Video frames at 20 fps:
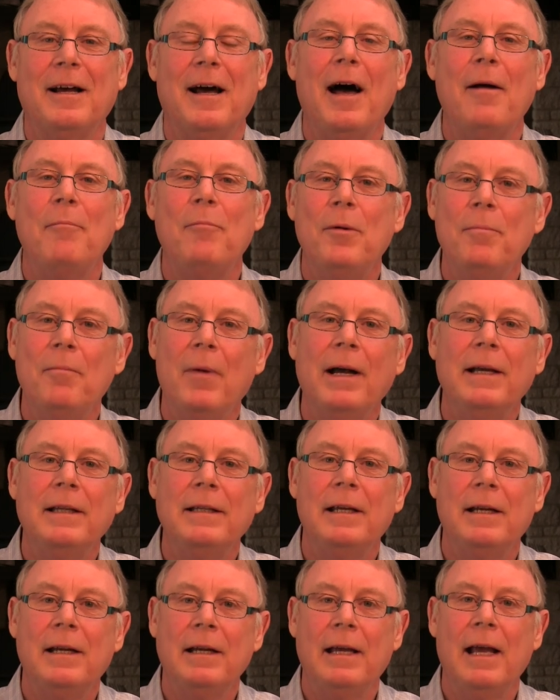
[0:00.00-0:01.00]
I'm
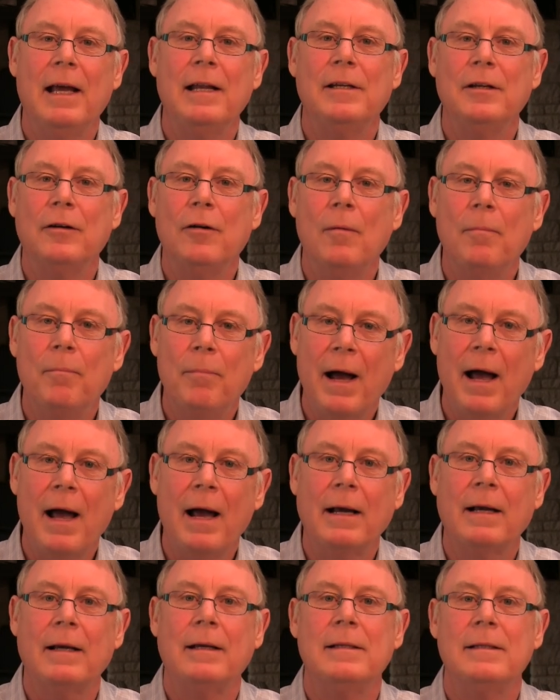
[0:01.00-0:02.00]
reminded again to go
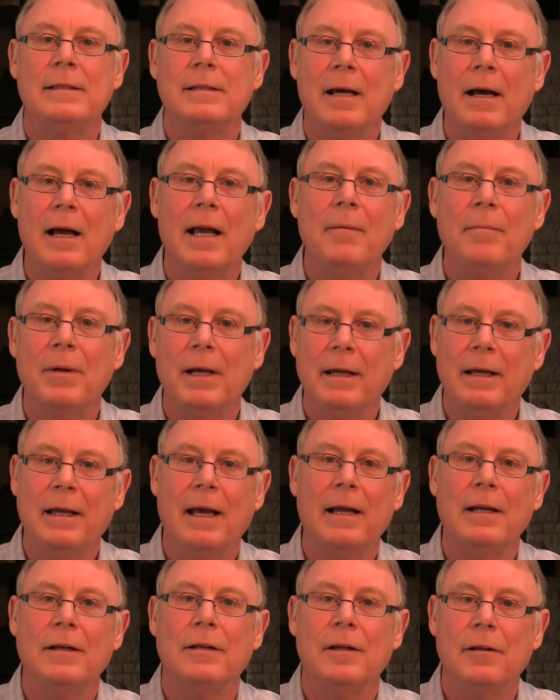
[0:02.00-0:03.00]
back time and
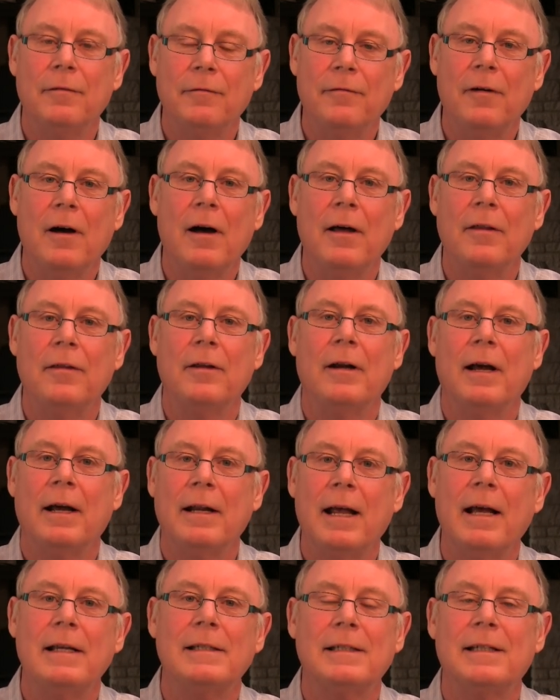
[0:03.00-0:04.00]
again to the Father
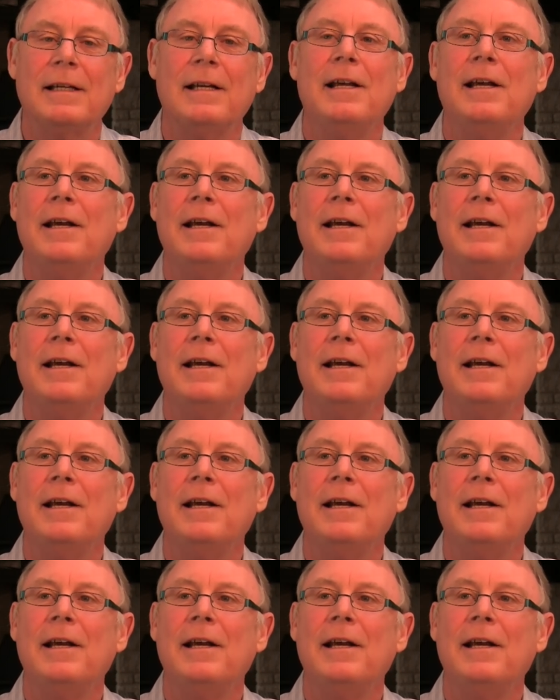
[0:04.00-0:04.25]
and ask